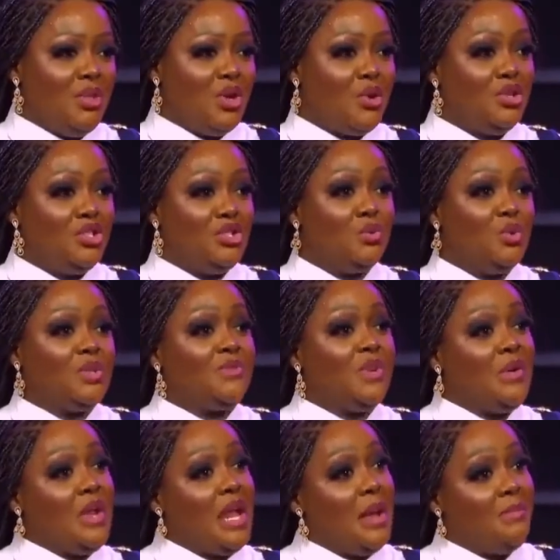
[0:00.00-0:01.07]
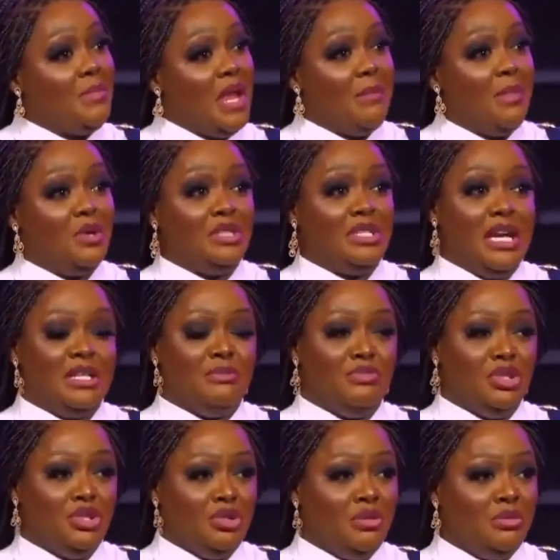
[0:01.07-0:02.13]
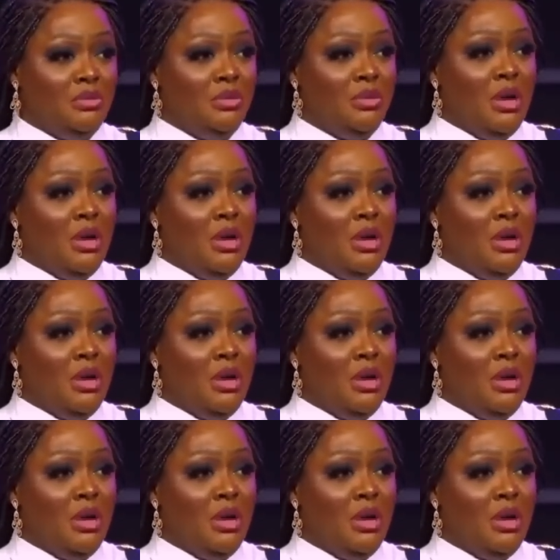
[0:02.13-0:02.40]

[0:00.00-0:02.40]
because she was very happy about the admission.